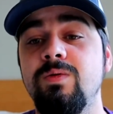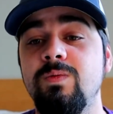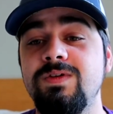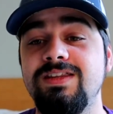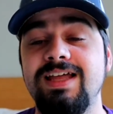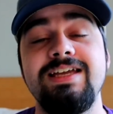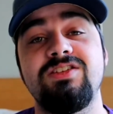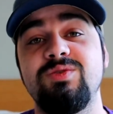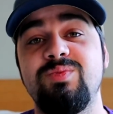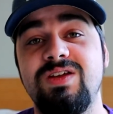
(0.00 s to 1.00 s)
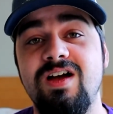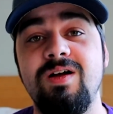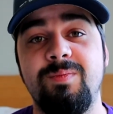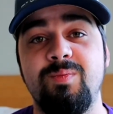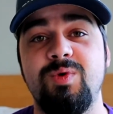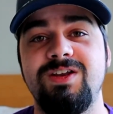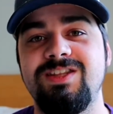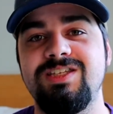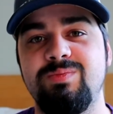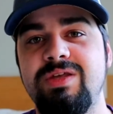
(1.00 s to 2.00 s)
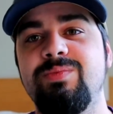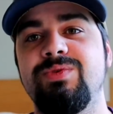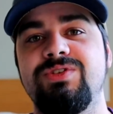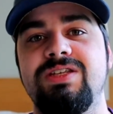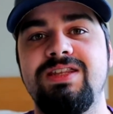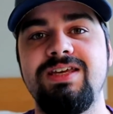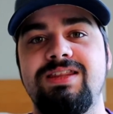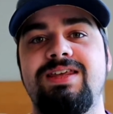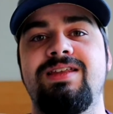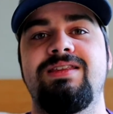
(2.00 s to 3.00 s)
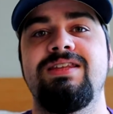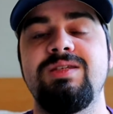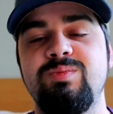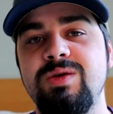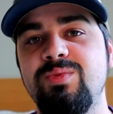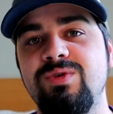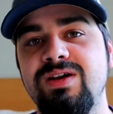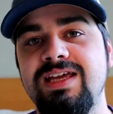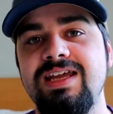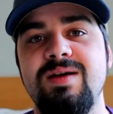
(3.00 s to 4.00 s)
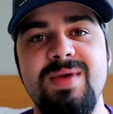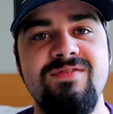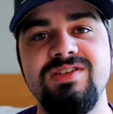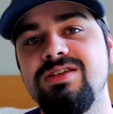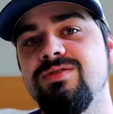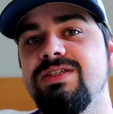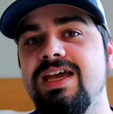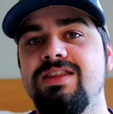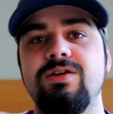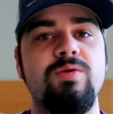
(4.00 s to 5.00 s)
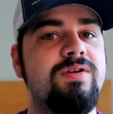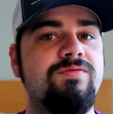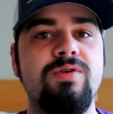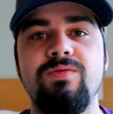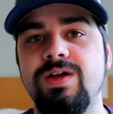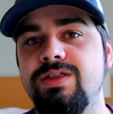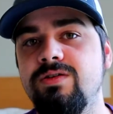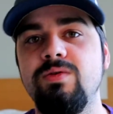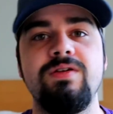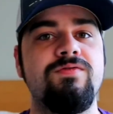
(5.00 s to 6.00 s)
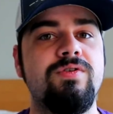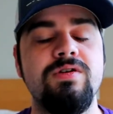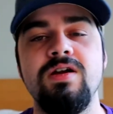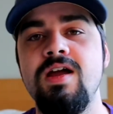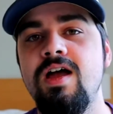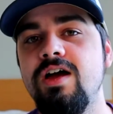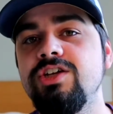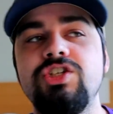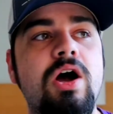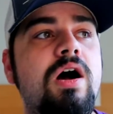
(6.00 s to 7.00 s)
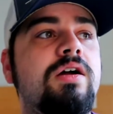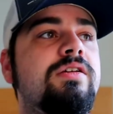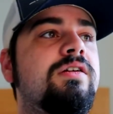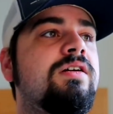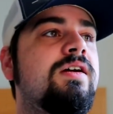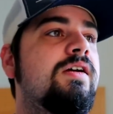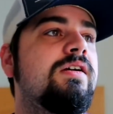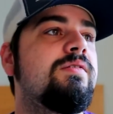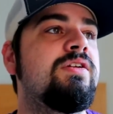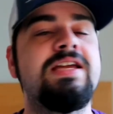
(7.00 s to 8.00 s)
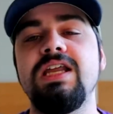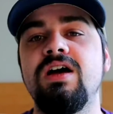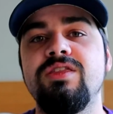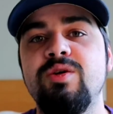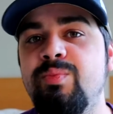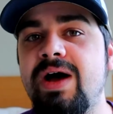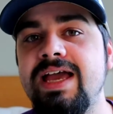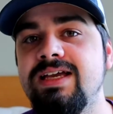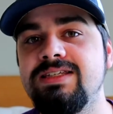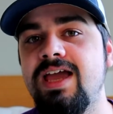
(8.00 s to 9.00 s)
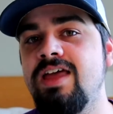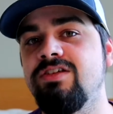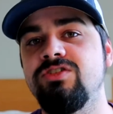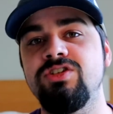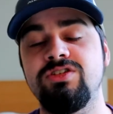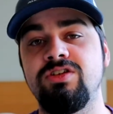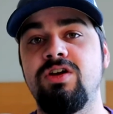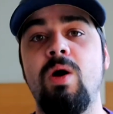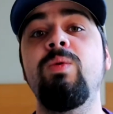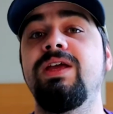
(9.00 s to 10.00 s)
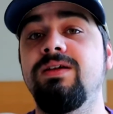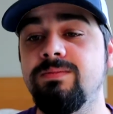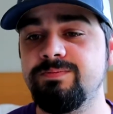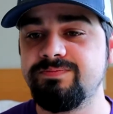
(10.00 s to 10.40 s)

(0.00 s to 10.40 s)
would like to become one of these people to think that these people are getting up every single day, they're going for a run, they're going for a jog, they're getting on their bikes, and they're just going.